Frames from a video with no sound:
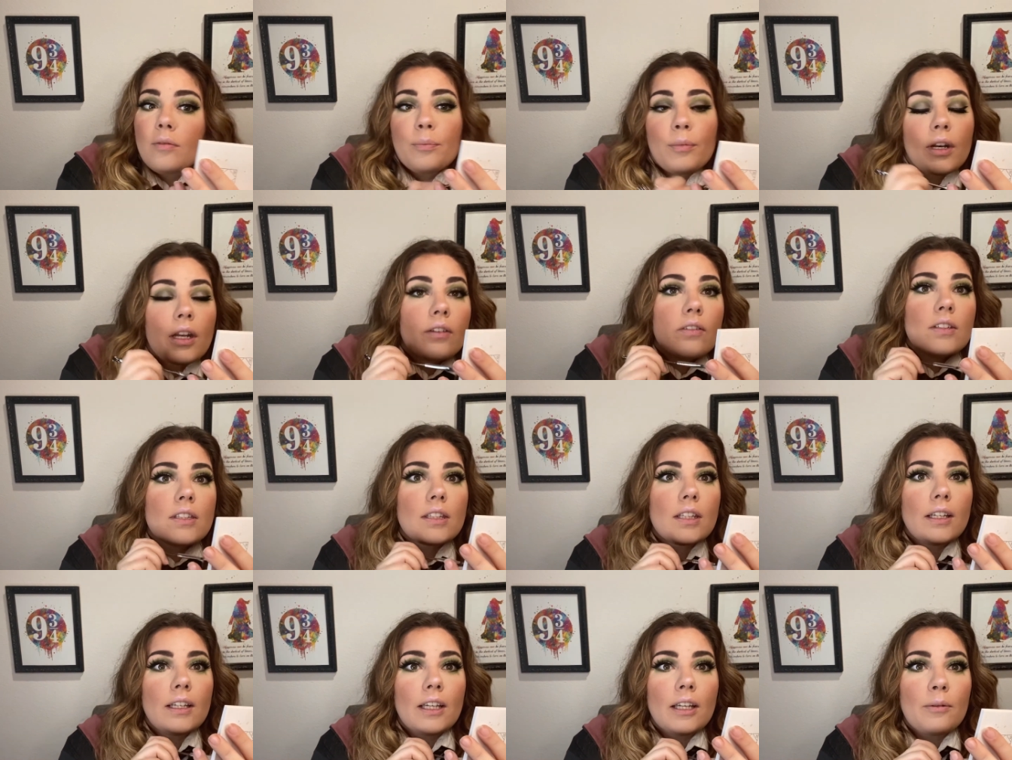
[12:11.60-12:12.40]
But I was
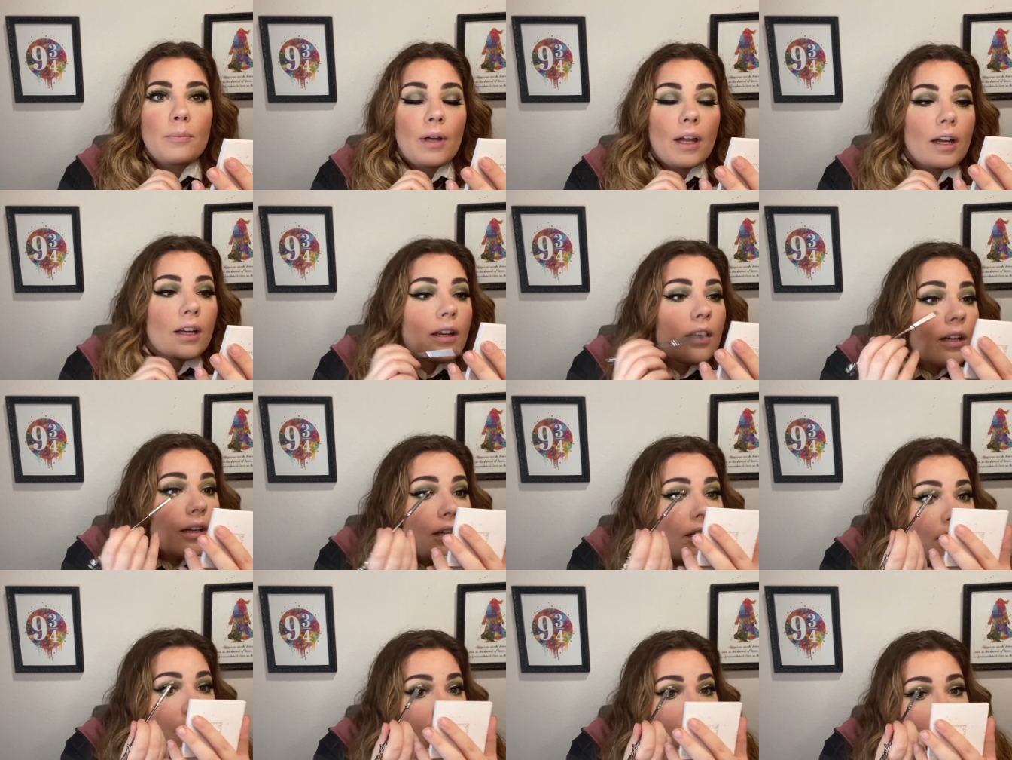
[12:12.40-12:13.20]
thinking back
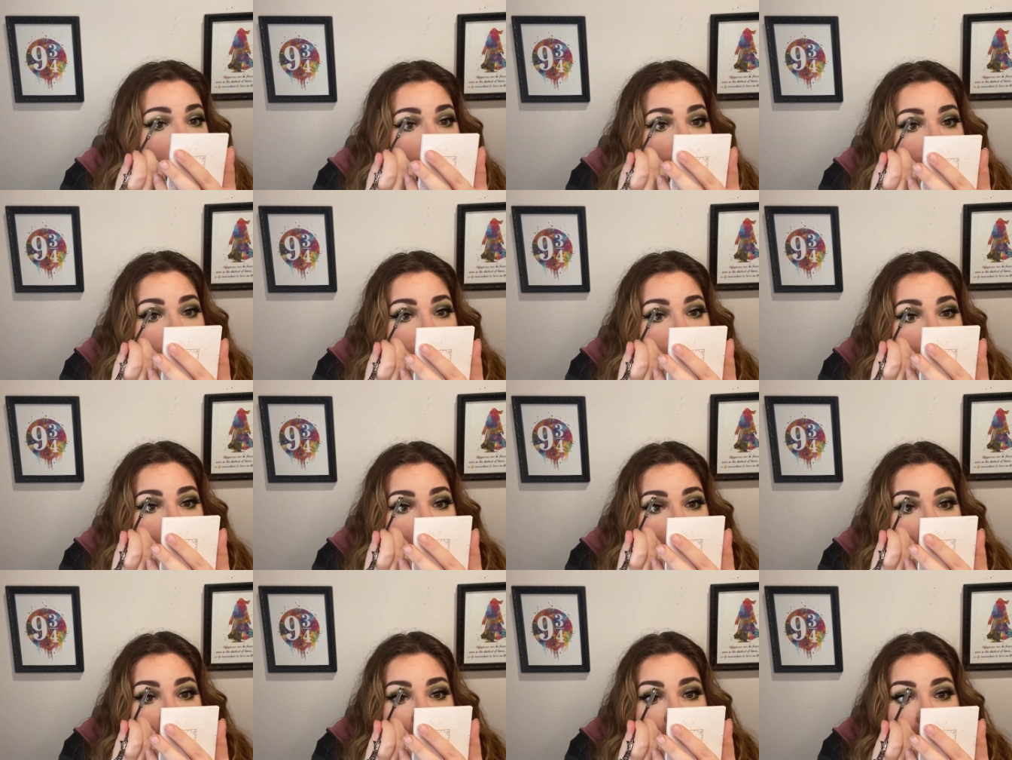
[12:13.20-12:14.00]
to
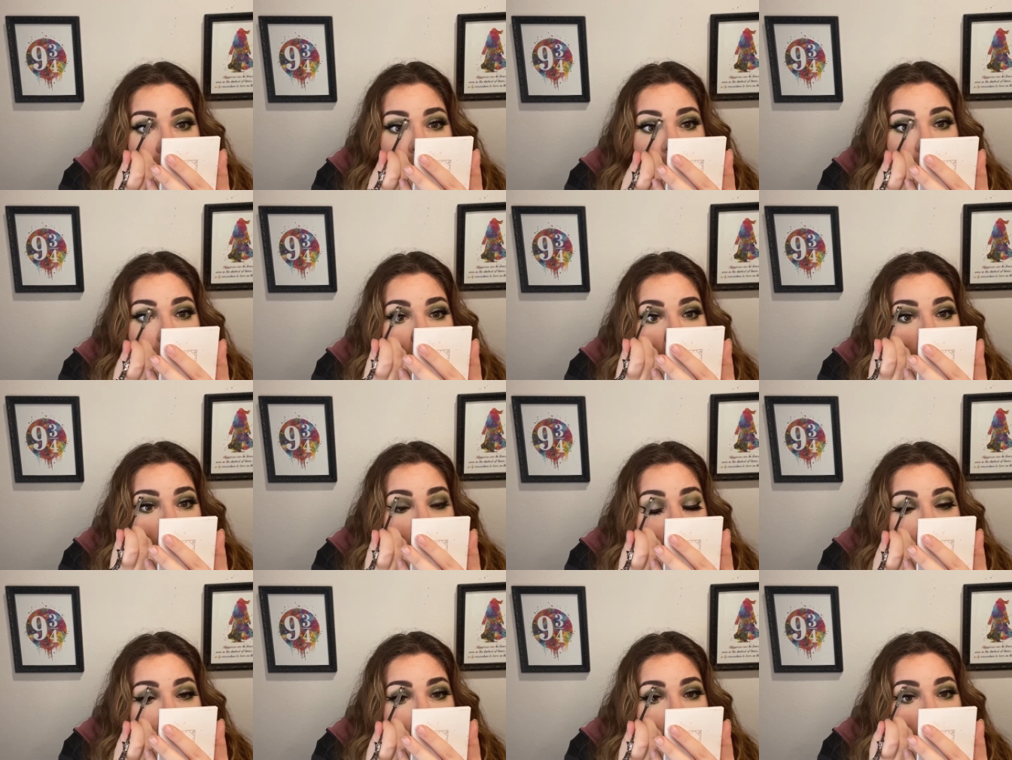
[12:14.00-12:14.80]
my Harry Potter
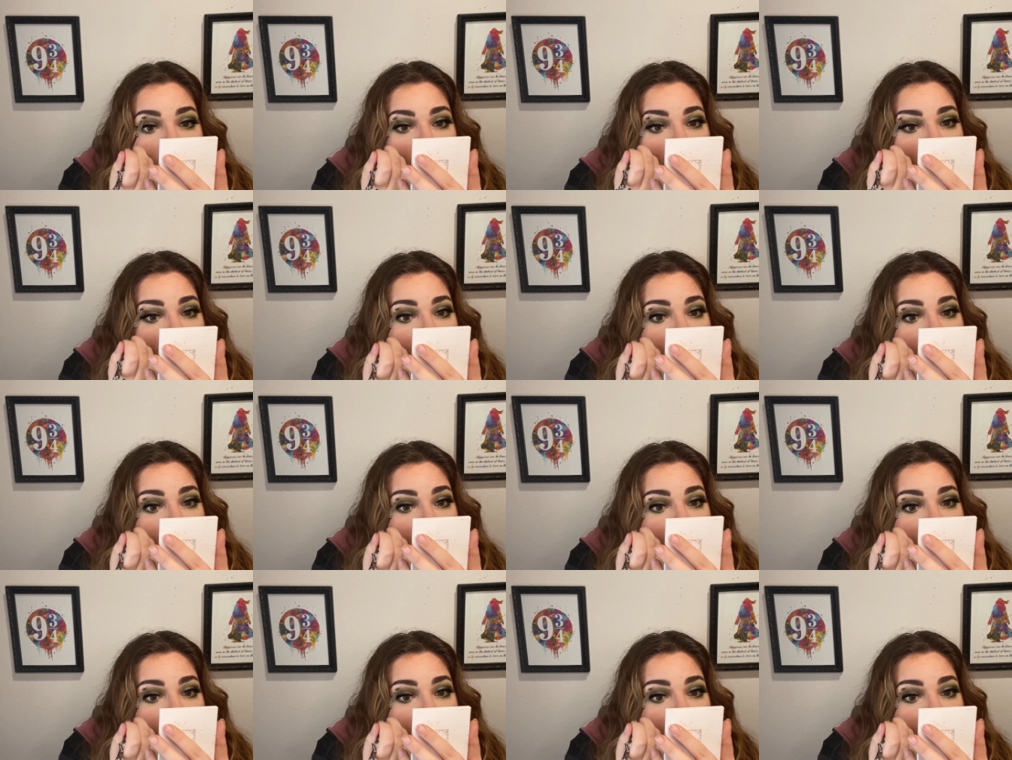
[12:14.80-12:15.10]
Lego